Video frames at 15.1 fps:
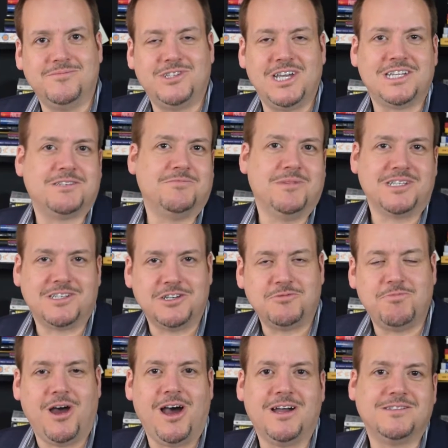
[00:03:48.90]
text message
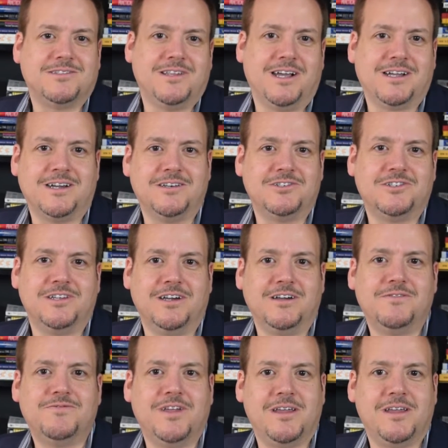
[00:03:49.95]
bots, that kind of stuff.